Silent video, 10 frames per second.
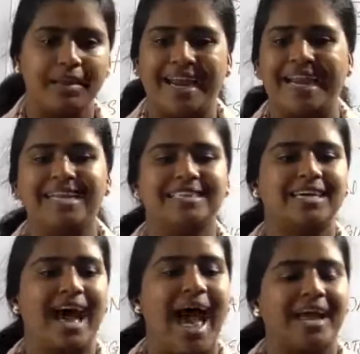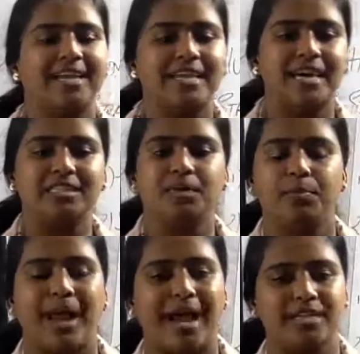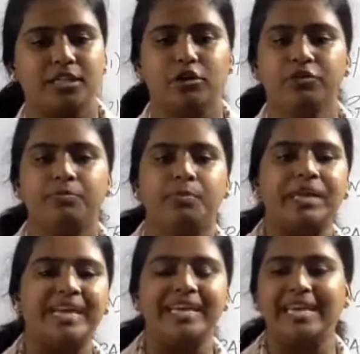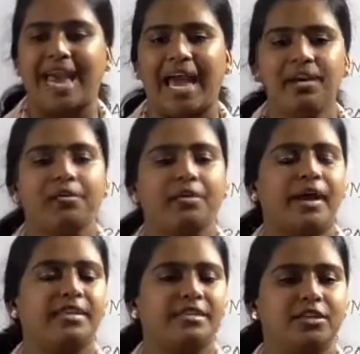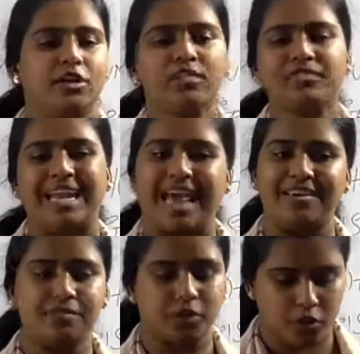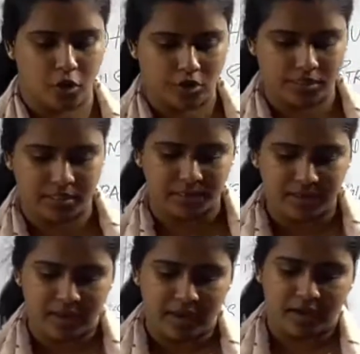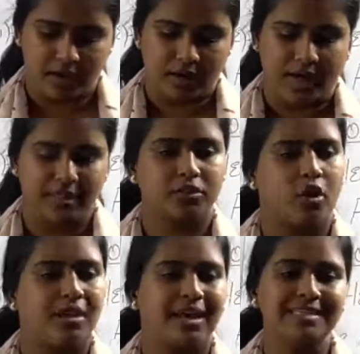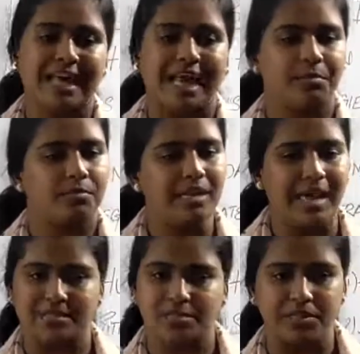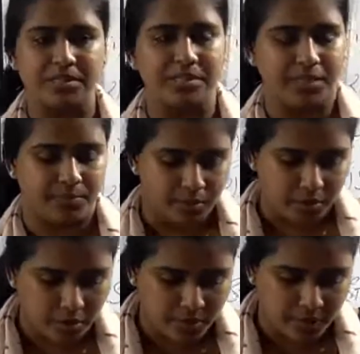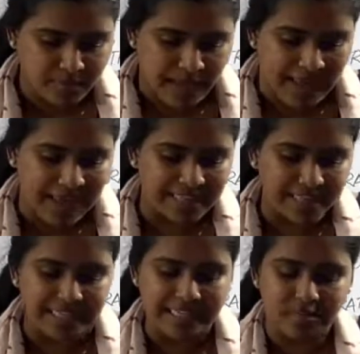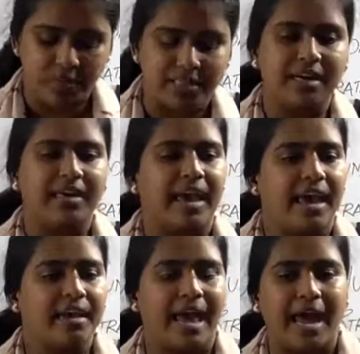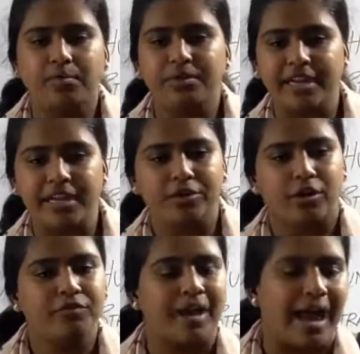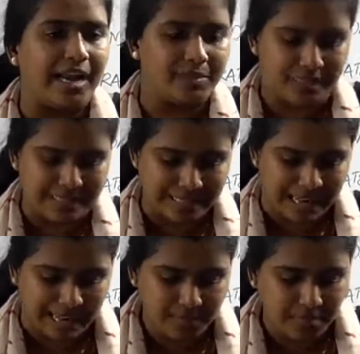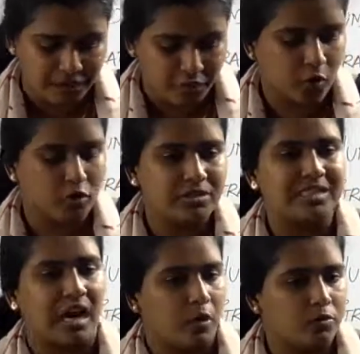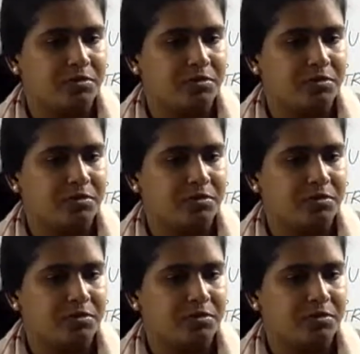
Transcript: It is an agriculture practice of breeding and raising of livestock, is called as animal husbandry. Okay, and it deals with the care and breeding of animals like buffaloes, cows,